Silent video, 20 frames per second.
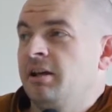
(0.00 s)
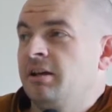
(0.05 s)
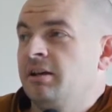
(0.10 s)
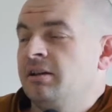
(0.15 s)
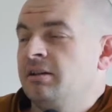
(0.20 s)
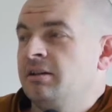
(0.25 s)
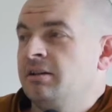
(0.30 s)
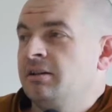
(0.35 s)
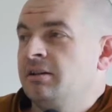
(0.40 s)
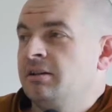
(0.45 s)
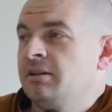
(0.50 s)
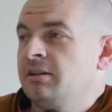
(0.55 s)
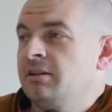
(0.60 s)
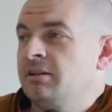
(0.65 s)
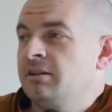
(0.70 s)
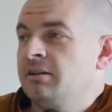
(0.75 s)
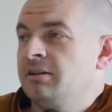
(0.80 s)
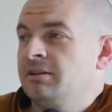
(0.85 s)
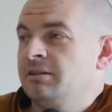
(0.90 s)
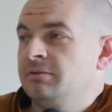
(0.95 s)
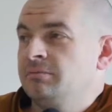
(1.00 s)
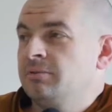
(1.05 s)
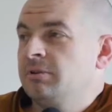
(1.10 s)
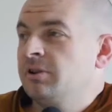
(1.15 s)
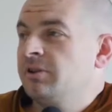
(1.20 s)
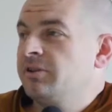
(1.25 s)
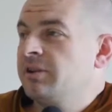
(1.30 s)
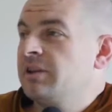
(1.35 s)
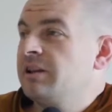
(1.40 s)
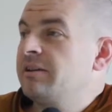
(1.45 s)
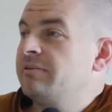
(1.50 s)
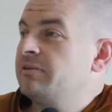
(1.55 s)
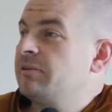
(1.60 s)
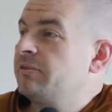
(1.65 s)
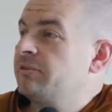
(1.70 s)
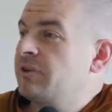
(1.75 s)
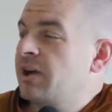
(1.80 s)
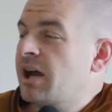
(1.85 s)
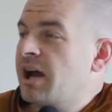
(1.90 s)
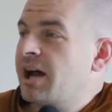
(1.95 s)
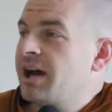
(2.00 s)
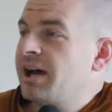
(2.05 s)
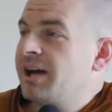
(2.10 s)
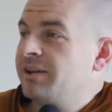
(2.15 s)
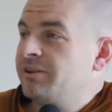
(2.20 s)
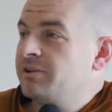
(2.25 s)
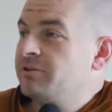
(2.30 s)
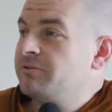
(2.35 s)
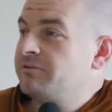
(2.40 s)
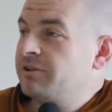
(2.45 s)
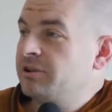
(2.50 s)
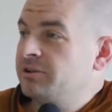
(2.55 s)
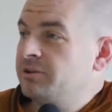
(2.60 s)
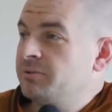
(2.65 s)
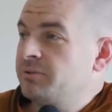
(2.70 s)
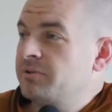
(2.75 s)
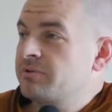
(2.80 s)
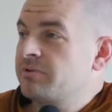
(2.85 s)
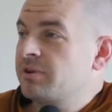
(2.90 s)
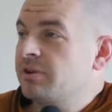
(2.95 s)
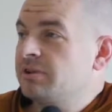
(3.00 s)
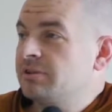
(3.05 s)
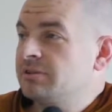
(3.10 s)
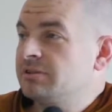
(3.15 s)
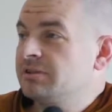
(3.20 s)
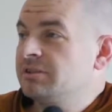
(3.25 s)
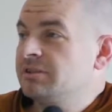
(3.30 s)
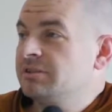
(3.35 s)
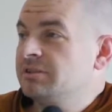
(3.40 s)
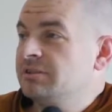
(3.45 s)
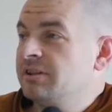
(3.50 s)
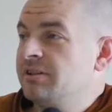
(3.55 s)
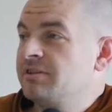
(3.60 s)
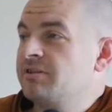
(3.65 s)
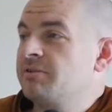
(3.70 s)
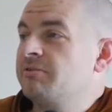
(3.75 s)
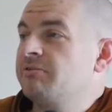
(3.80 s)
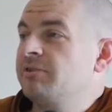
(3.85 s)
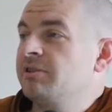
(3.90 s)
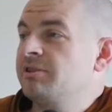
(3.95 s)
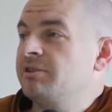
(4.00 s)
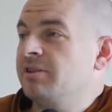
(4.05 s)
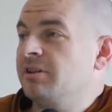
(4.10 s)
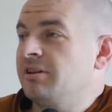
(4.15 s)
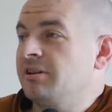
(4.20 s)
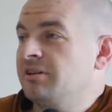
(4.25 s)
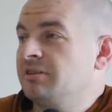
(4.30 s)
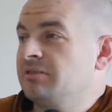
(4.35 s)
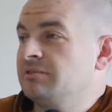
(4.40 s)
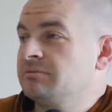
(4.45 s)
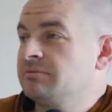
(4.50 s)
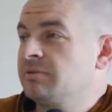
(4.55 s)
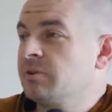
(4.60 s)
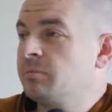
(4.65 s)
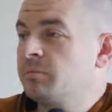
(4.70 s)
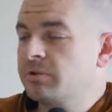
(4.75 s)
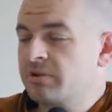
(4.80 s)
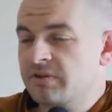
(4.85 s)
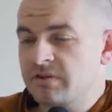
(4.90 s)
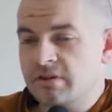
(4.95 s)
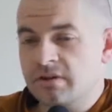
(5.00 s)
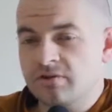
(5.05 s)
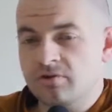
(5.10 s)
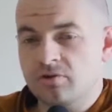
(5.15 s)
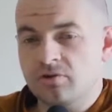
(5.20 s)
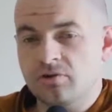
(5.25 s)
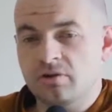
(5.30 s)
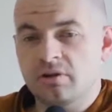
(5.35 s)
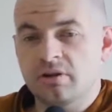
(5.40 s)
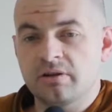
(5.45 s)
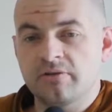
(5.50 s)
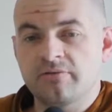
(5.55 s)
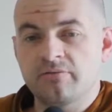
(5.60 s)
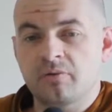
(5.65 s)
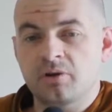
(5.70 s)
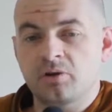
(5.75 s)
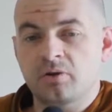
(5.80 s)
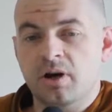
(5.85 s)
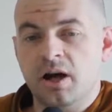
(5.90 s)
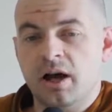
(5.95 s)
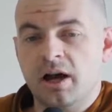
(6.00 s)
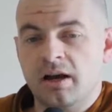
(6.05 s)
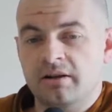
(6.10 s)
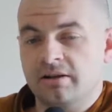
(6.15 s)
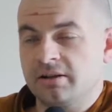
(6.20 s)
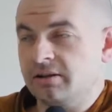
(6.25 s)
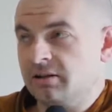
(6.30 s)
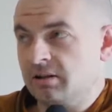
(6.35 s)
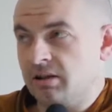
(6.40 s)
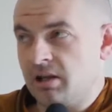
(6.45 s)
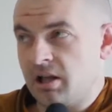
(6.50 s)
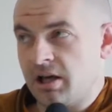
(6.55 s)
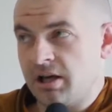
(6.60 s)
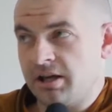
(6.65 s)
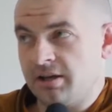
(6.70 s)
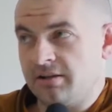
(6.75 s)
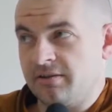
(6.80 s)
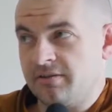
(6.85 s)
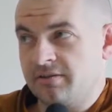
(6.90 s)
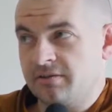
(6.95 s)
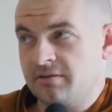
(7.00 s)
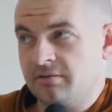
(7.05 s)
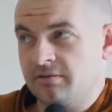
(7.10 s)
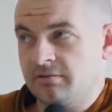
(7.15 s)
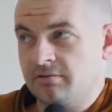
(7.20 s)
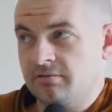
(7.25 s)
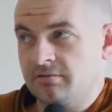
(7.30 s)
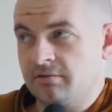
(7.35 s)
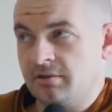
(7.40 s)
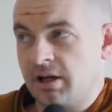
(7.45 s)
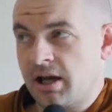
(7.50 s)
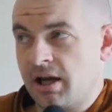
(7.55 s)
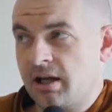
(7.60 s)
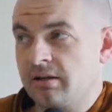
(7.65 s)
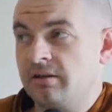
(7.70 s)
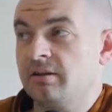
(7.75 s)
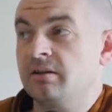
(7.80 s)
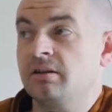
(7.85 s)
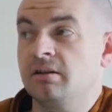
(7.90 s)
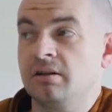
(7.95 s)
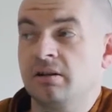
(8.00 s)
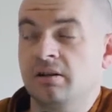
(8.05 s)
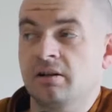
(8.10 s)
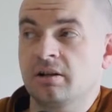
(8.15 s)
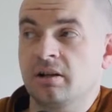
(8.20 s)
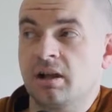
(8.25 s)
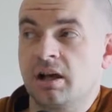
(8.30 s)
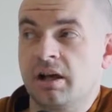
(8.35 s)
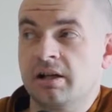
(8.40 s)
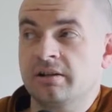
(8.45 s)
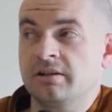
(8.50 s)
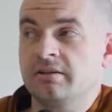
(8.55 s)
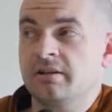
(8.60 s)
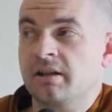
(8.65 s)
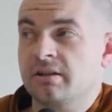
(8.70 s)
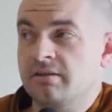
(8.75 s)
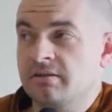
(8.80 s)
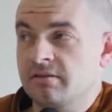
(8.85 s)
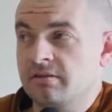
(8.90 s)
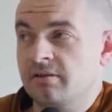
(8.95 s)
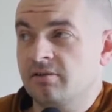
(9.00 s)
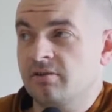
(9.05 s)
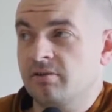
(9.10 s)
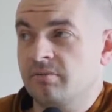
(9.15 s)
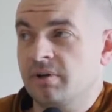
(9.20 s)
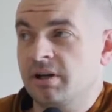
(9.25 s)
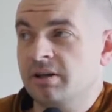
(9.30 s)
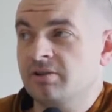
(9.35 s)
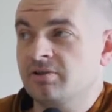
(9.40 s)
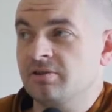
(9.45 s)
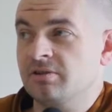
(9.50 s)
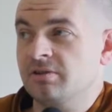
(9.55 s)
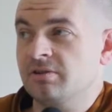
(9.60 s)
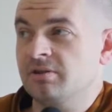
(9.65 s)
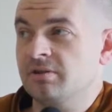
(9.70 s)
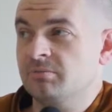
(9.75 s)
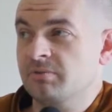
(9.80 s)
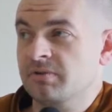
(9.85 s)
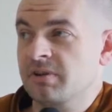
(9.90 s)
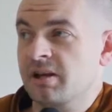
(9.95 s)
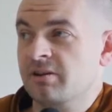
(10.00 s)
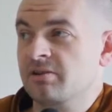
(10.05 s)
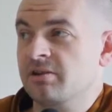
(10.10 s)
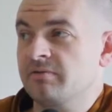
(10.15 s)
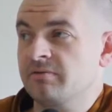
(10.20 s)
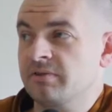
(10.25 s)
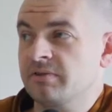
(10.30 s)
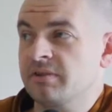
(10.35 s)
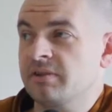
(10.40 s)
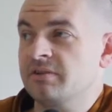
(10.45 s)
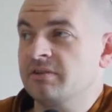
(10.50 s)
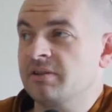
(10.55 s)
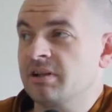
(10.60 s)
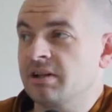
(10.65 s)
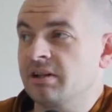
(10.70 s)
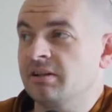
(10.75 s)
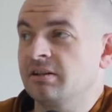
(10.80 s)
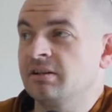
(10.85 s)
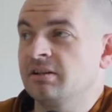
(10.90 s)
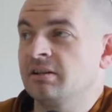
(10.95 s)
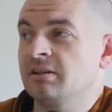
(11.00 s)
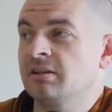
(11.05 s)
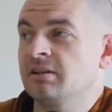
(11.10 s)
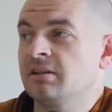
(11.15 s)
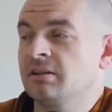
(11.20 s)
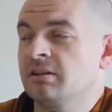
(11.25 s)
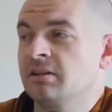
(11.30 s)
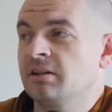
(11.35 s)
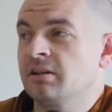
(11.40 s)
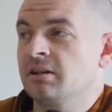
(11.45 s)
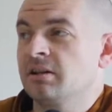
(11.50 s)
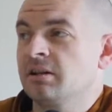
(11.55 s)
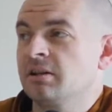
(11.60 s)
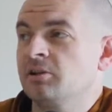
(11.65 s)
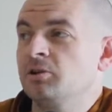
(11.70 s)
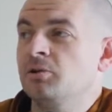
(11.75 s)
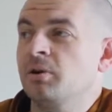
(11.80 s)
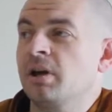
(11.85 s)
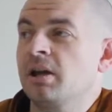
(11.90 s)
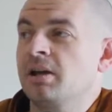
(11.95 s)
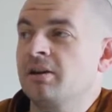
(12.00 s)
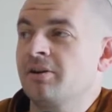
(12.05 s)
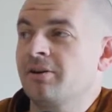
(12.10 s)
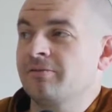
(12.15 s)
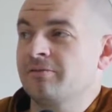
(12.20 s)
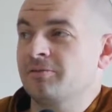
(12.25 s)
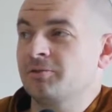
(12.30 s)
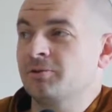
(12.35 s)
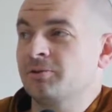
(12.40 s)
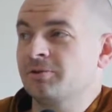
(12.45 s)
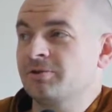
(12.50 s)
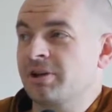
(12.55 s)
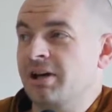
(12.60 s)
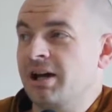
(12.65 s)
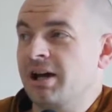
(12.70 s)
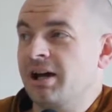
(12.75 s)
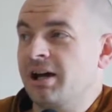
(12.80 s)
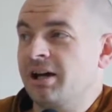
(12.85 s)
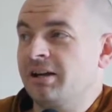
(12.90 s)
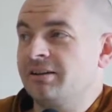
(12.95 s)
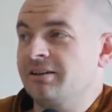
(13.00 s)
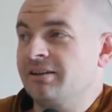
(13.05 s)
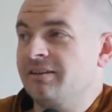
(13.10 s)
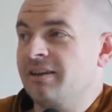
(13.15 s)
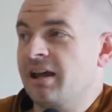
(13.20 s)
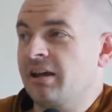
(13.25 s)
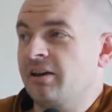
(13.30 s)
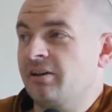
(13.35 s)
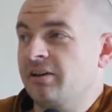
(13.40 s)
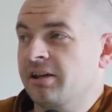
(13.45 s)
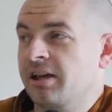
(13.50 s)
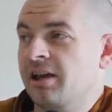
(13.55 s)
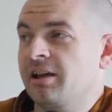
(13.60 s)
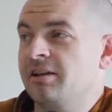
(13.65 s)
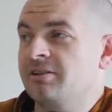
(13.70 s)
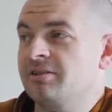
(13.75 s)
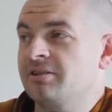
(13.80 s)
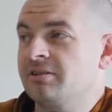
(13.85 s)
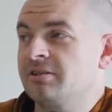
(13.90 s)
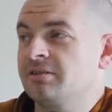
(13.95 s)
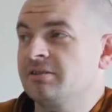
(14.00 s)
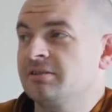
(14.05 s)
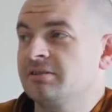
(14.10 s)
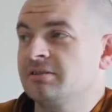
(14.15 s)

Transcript: different country. Well, on the level of your heart, you felt it was wrong. It's sufficient. The Buddha says you should give where your heart inclines. Your heart didn't incline in that situation. It was actually resisting. Your head overruled your heart in that occasion.